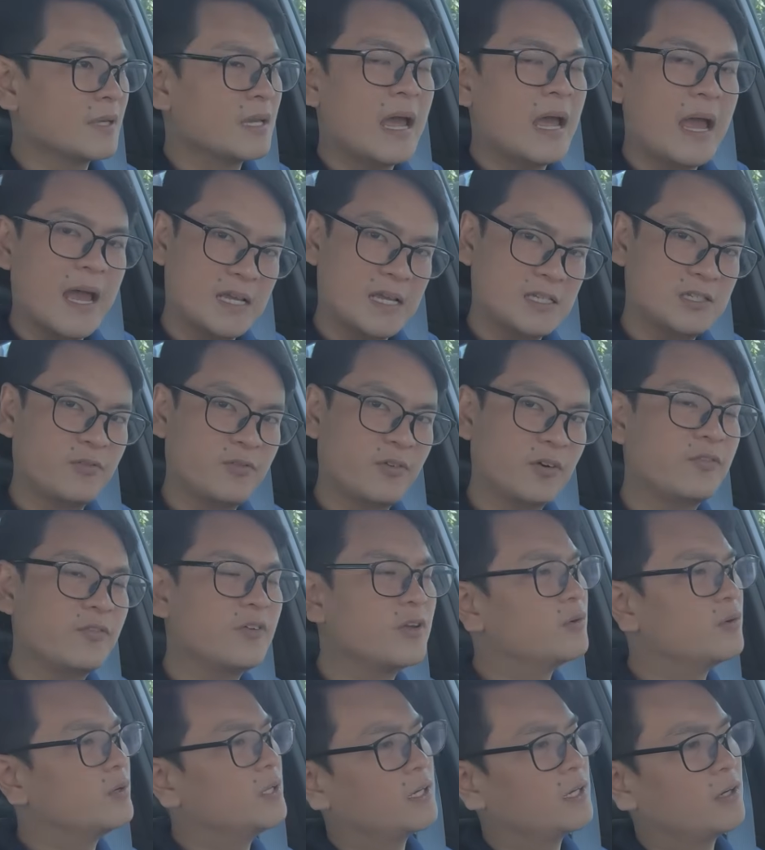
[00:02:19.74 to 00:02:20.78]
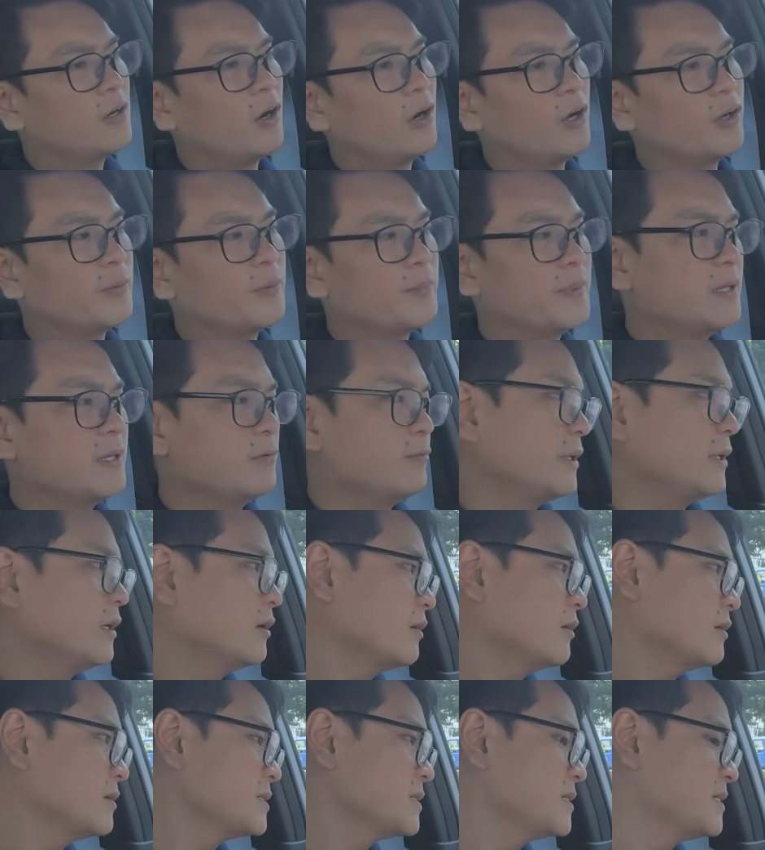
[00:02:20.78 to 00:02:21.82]
As for fuel economy, we
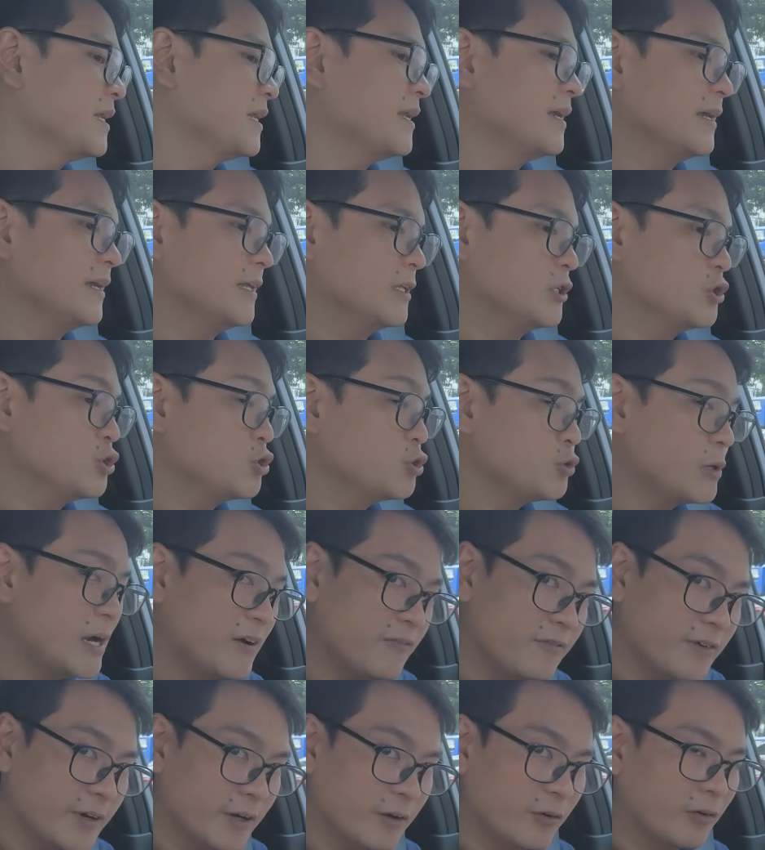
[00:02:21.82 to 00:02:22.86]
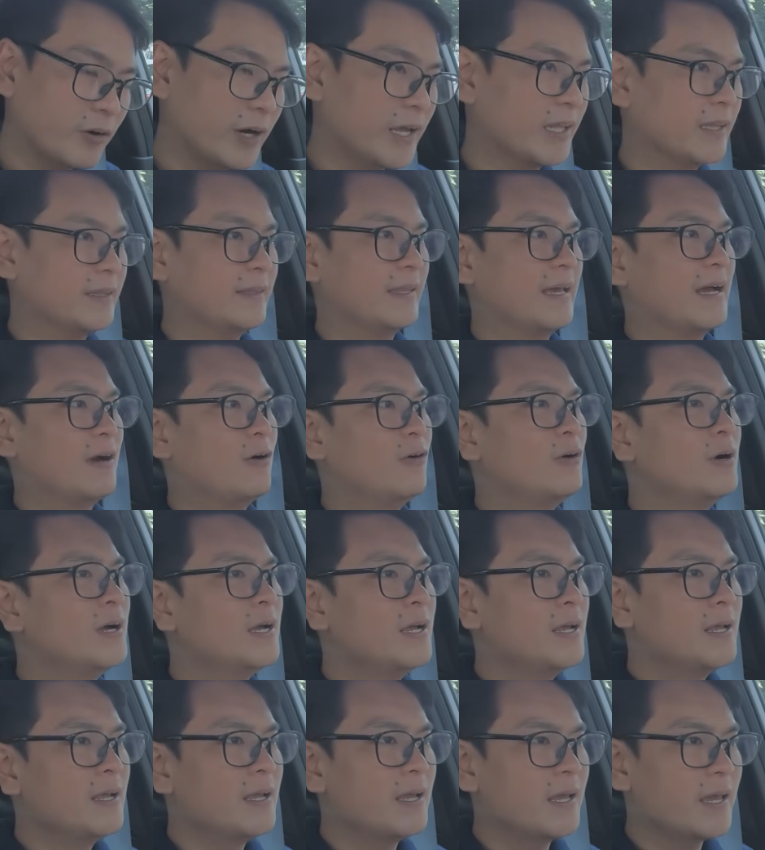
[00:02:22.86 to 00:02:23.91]
are sitting in traffic right now,
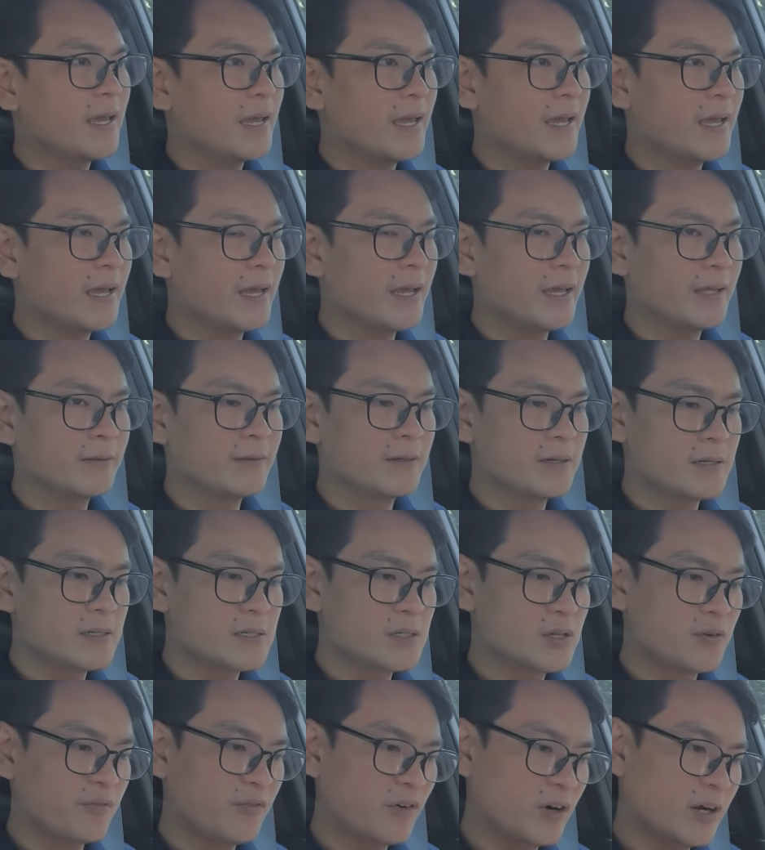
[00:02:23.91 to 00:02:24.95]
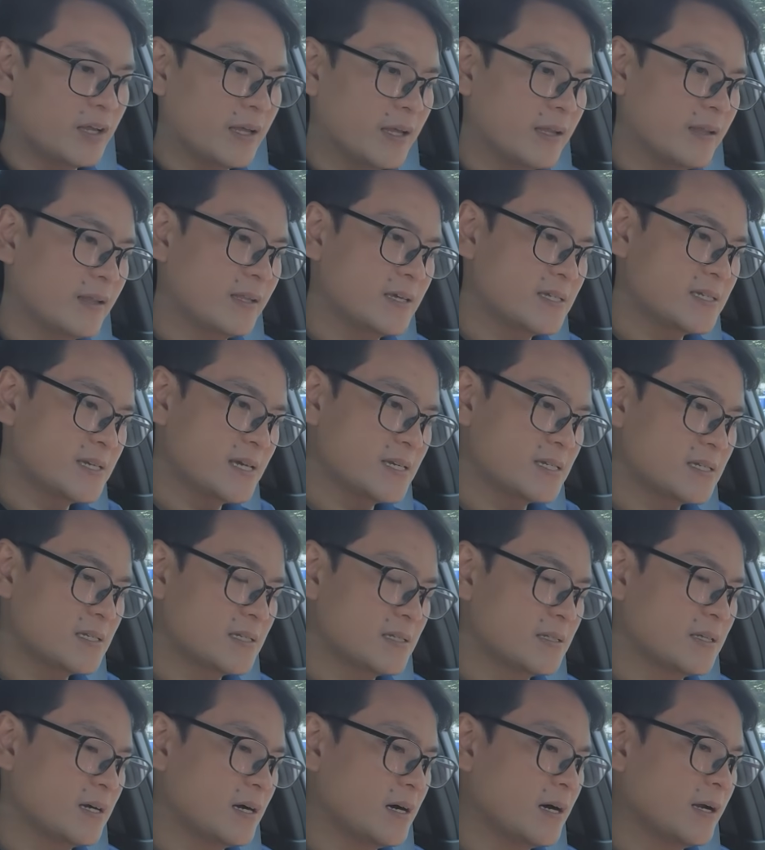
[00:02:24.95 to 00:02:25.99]
and so far this has
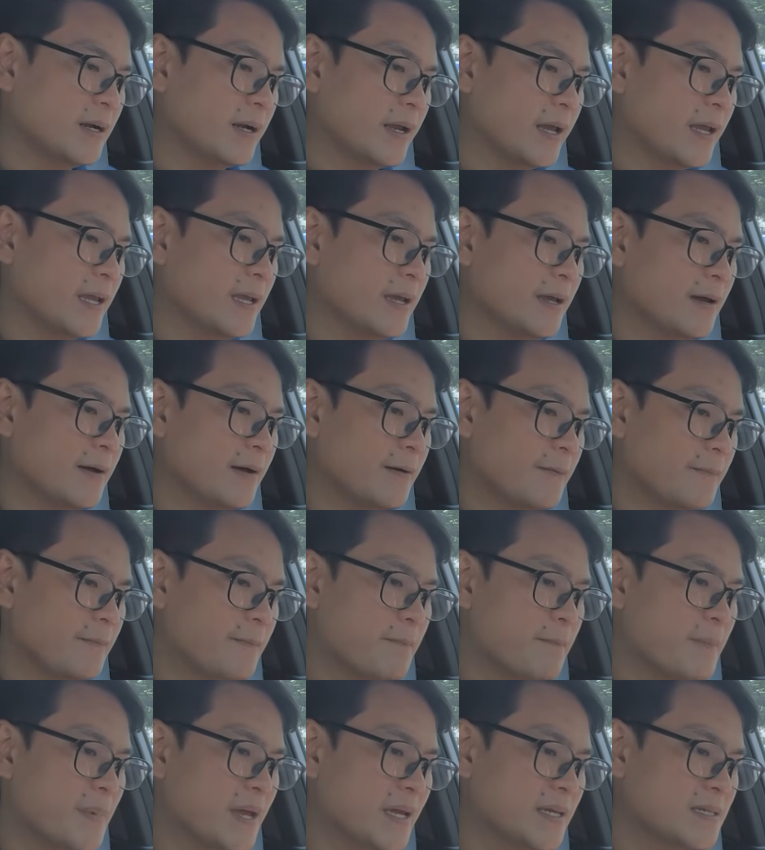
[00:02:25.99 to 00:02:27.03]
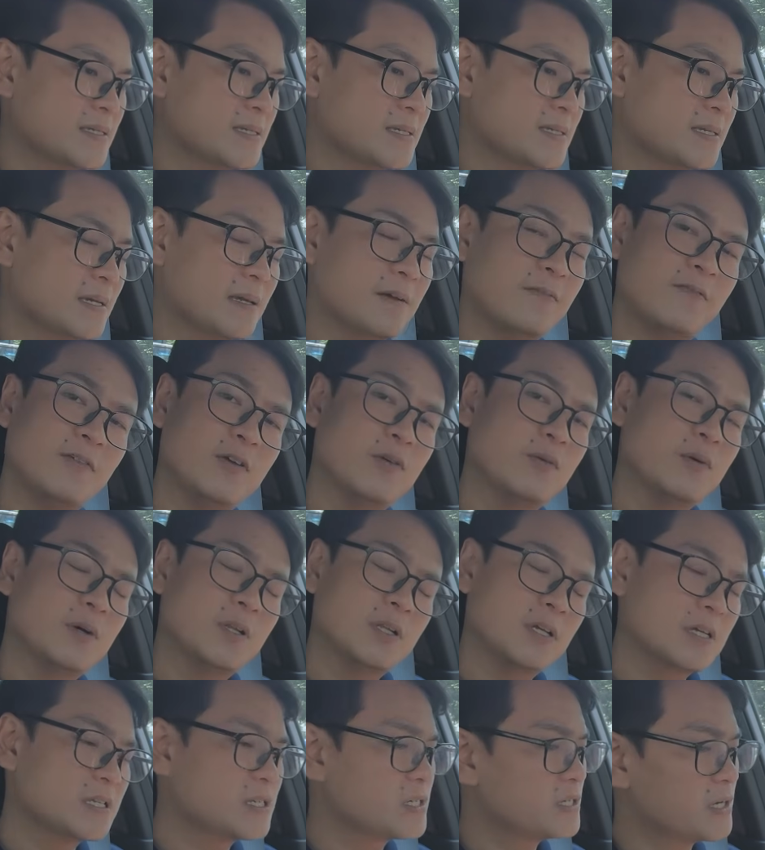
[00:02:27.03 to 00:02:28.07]
done a mixed fuel
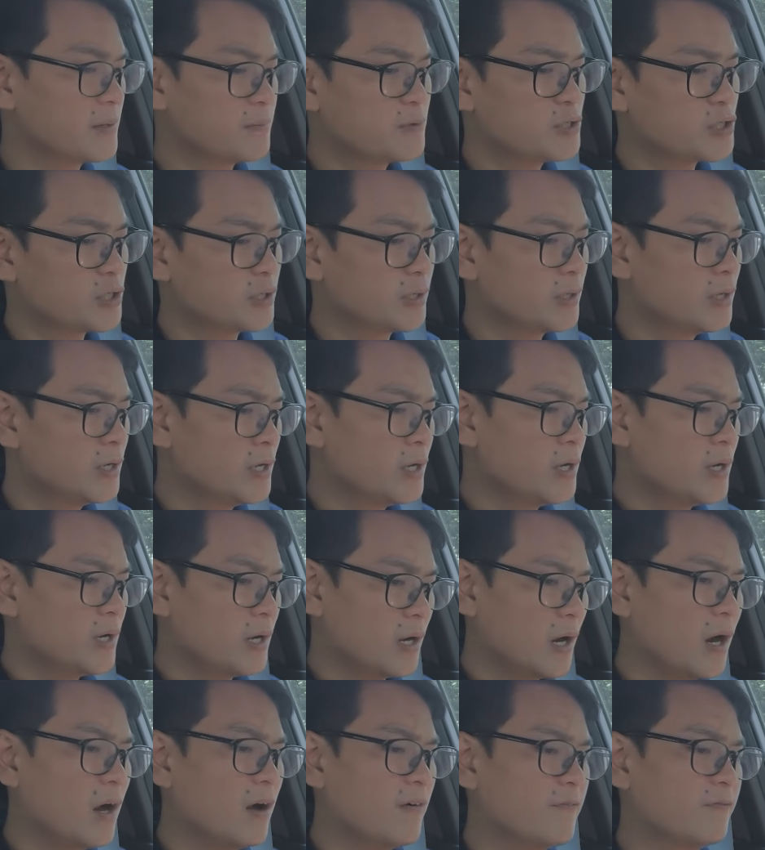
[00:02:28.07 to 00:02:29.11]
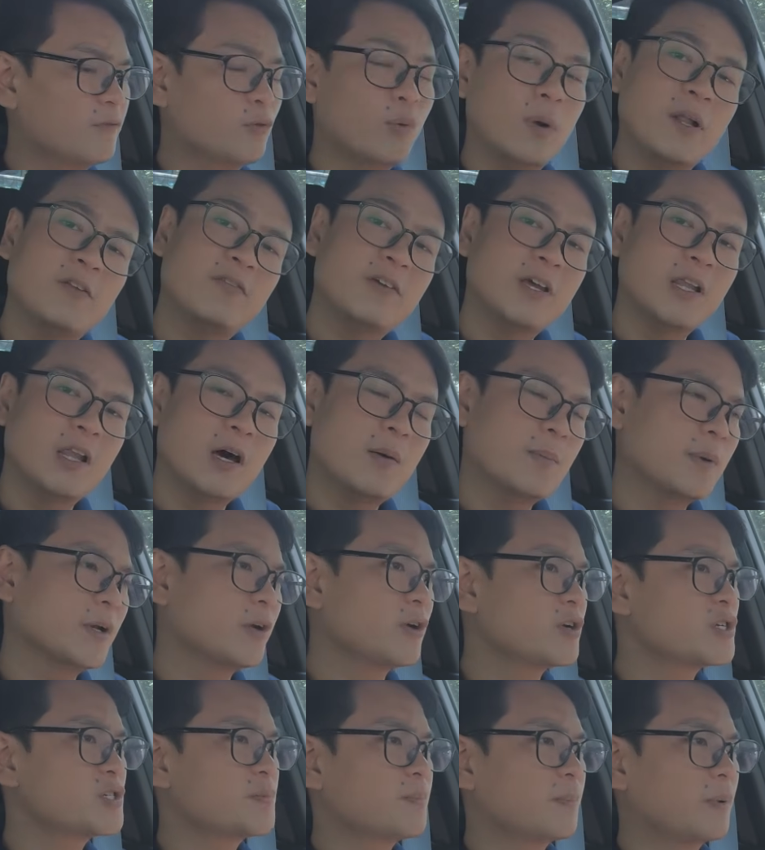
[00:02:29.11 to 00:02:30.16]
consumption of 12
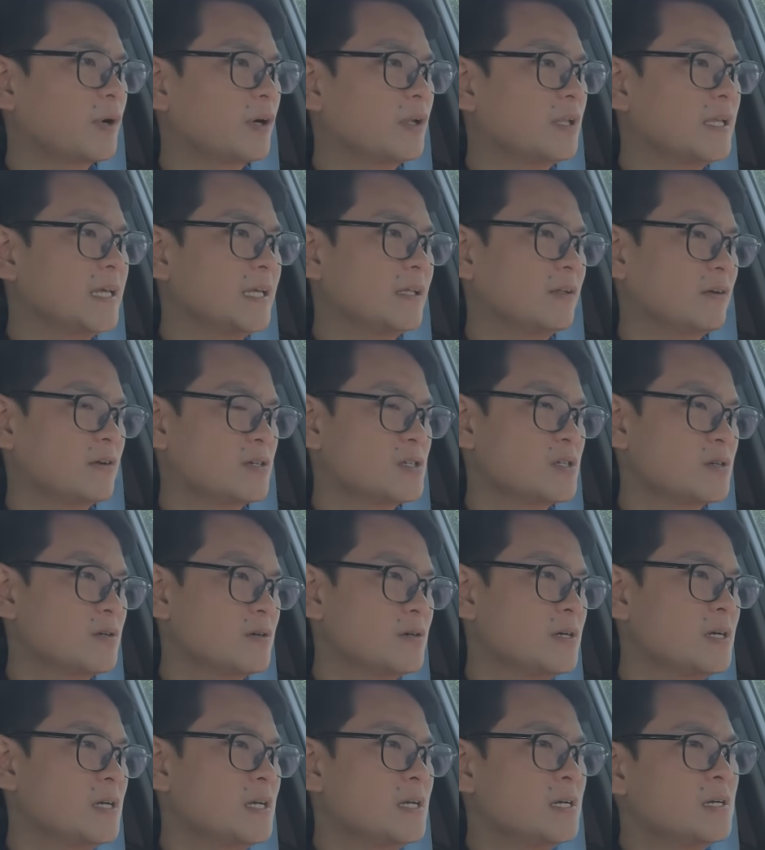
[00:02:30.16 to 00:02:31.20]
kilometers per liter. So